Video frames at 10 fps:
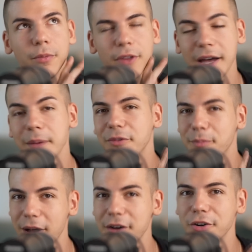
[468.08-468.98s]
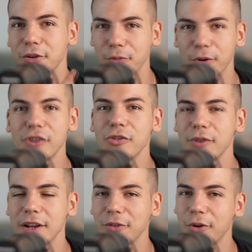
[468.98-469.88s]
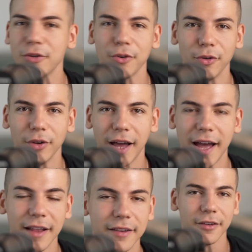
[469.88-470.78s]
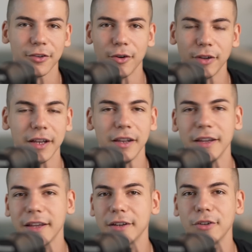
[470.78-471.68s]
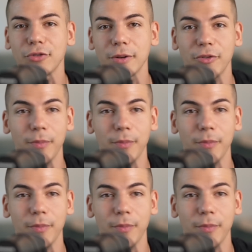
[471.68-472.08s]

times better conversion rates on your Google Ads, so click the link in the description